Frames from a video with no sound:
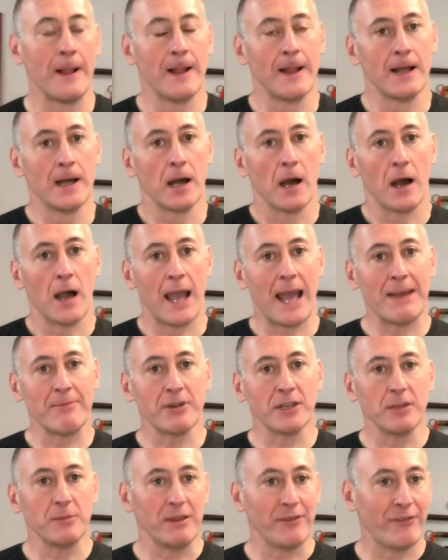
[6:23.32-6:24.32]
I am going
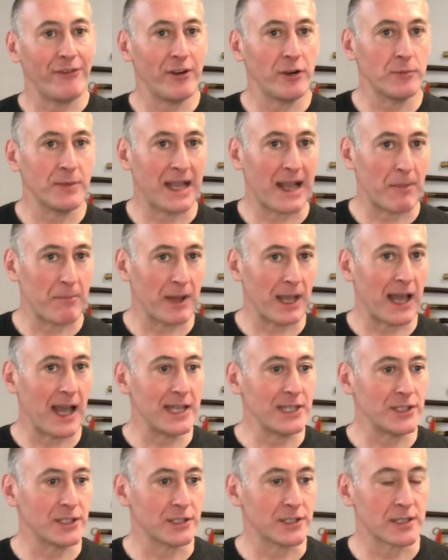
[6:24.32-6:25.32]
to be filming
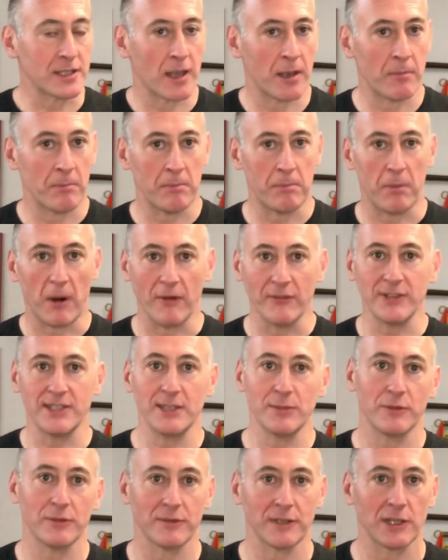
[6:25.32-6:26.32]
applications. Obviously,
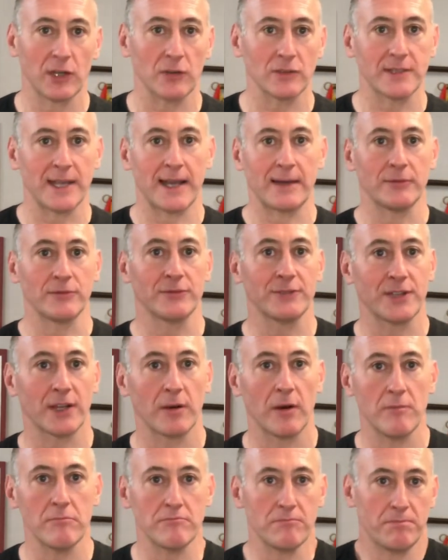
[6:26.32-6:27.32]
we're in lockdown, so
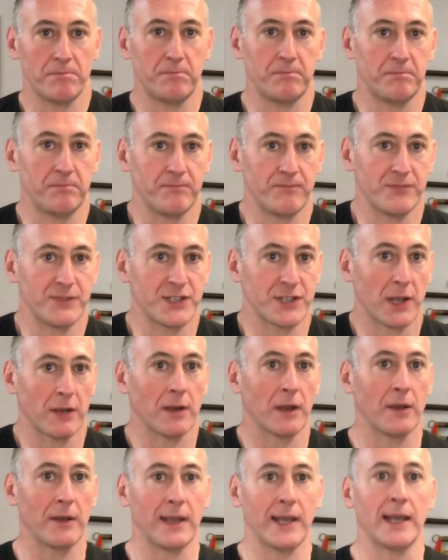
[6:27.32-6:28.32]
I'm
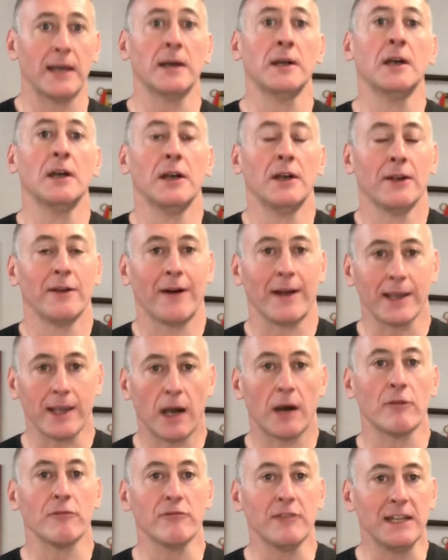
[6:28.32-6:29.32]
solo here. I
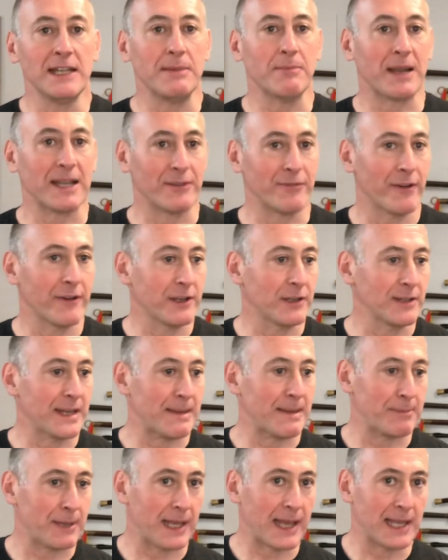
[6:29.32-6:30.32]
can't really make very good
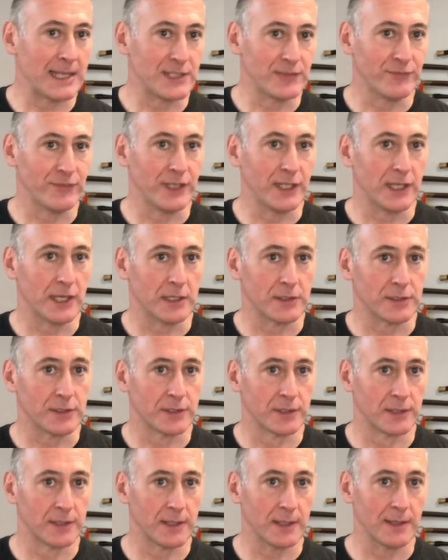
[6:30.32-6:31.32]
application videos
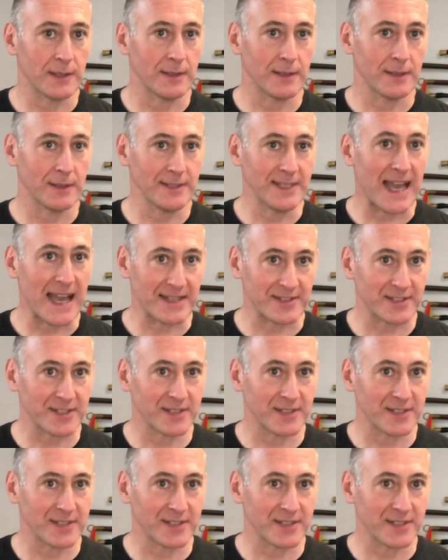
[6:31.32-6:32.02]
yet.